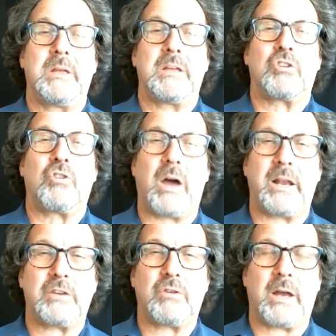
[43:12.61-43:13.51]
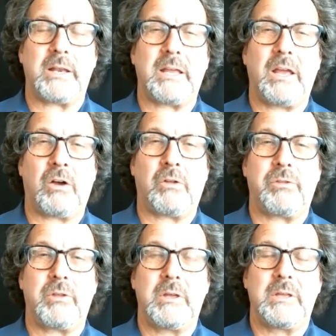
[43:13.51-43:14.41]
chronic chronic health
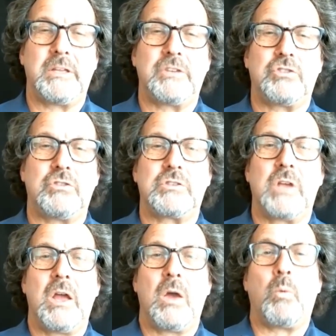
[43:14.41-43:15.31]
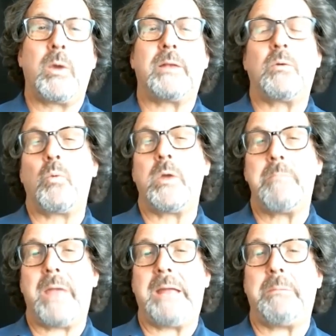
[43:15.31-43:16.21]
issues when we
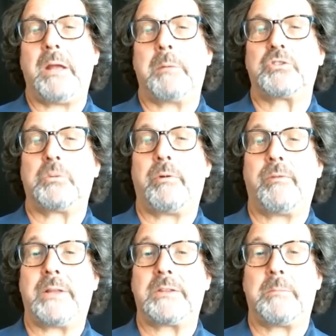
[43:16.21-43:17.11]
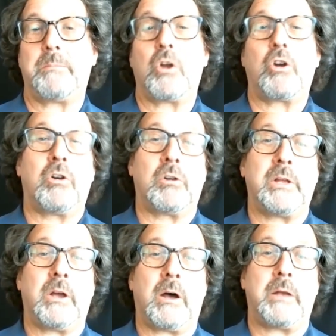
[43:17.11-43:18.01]
may be able to prevent them early
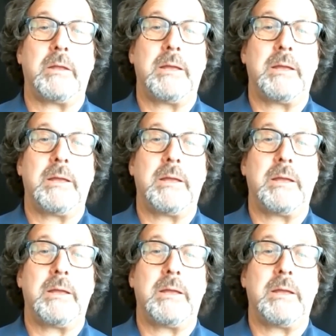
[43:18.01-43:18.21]
on